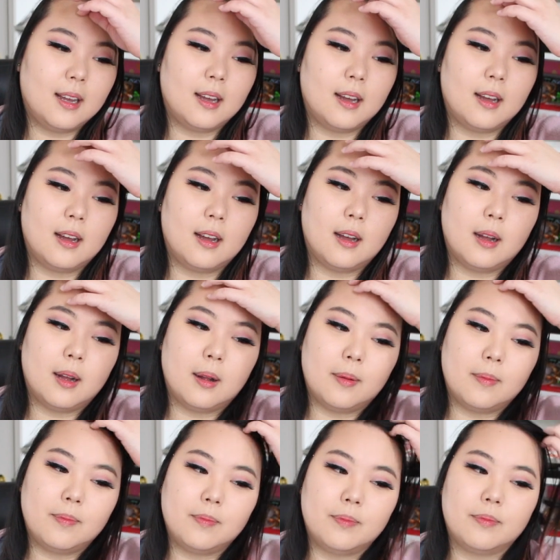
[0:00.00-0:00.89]

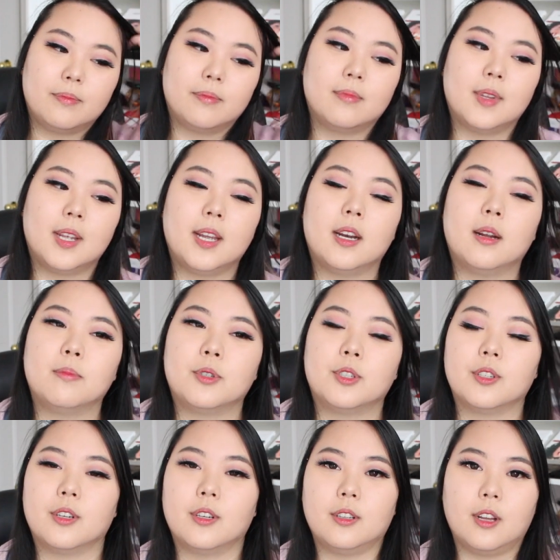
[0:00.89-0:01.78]
and I'm
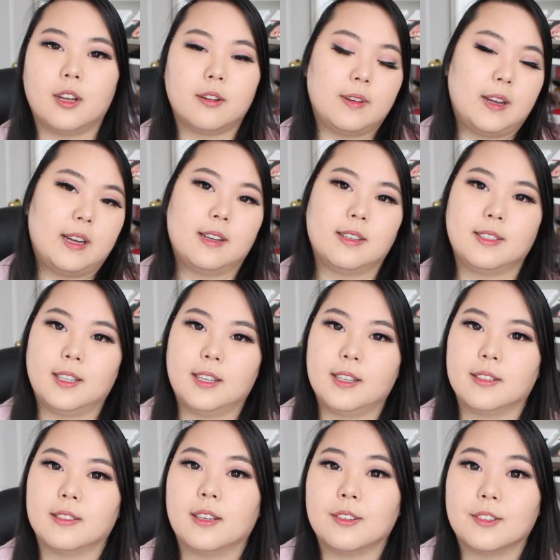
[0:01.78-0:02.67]
sure a lot of
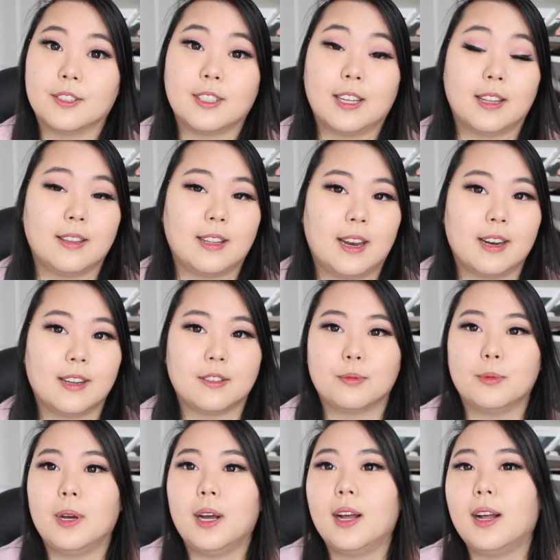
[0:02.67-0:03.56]
Ahgases understand that
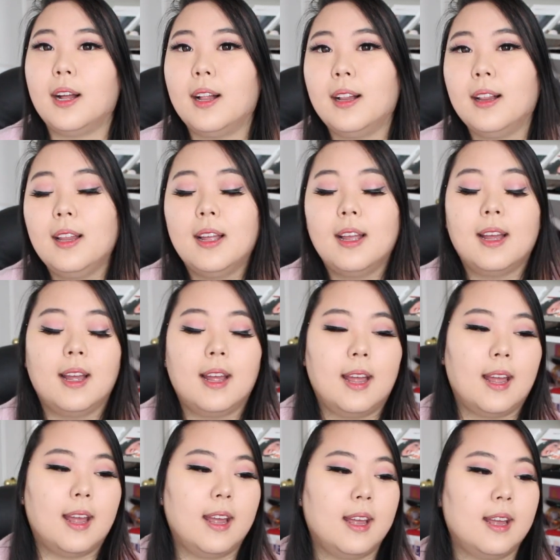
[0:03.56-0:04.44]
as well.
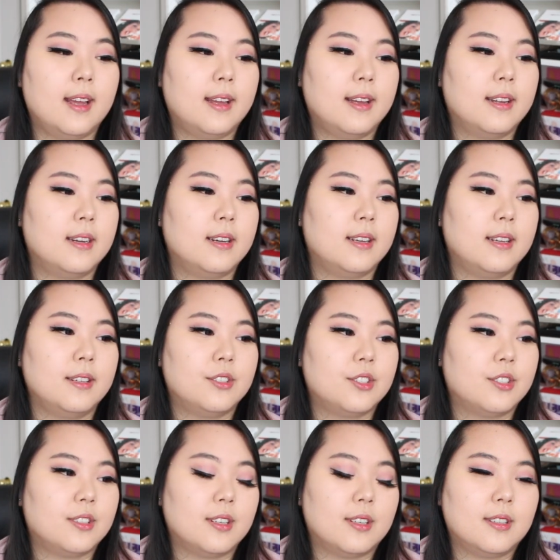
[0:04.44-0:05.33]
And
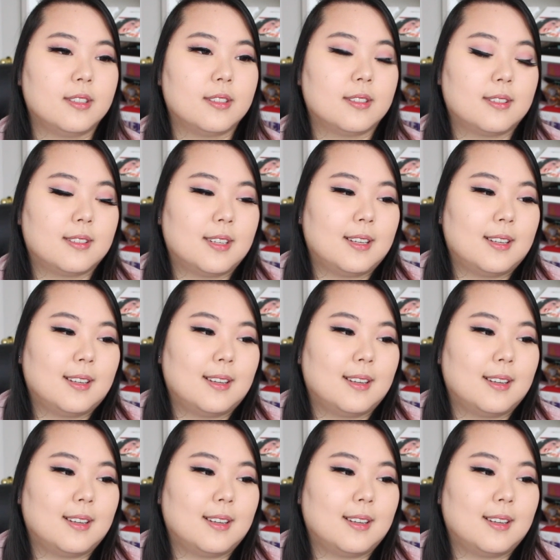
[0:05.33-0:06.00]
it's just